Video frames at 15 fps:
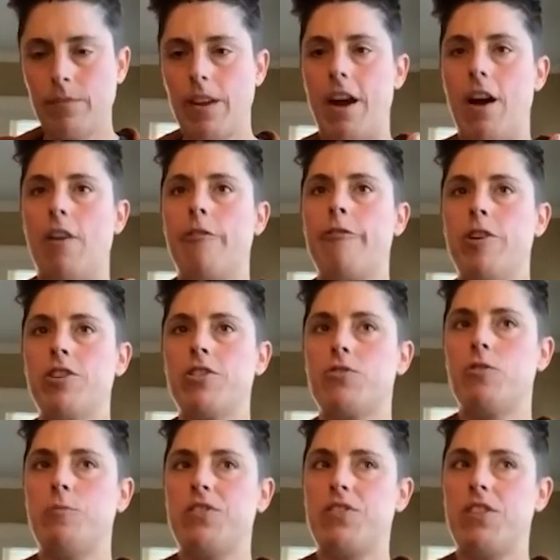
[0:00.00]
Yeah, our first
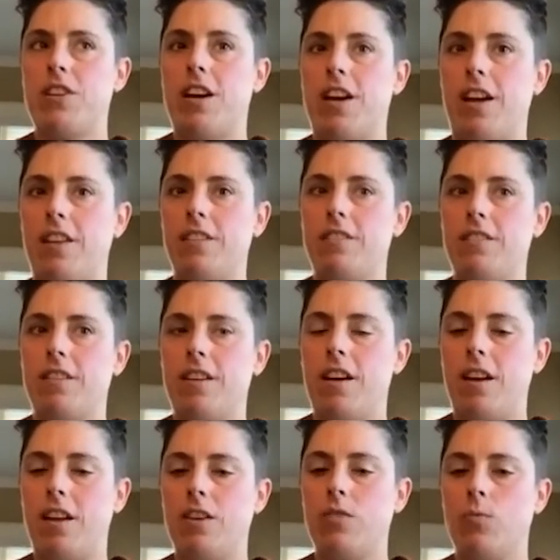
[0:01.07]
room is tonight.
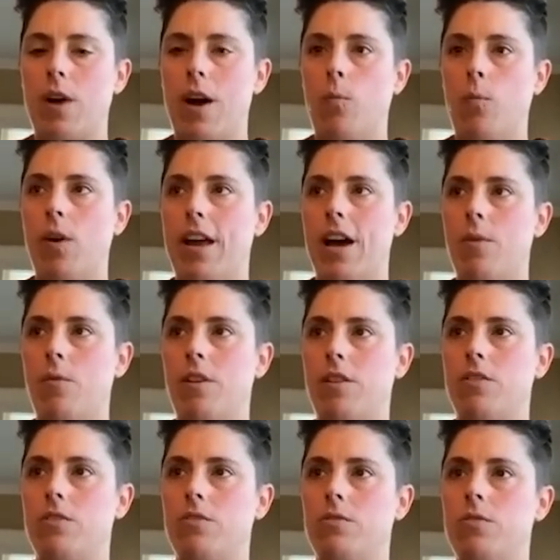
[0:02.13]
And what I want to
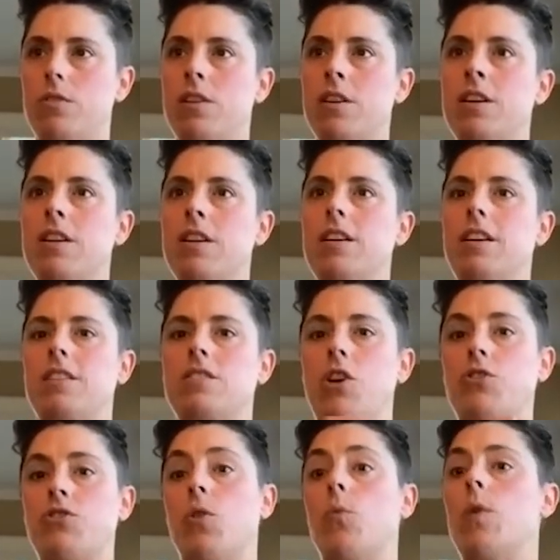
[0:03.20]
do is
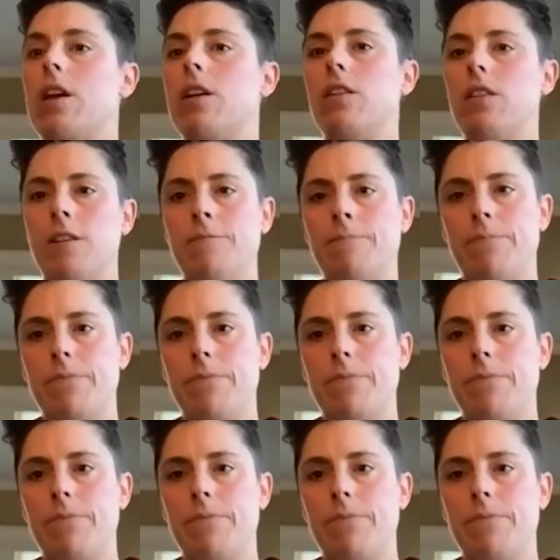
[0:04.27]
host a weekly,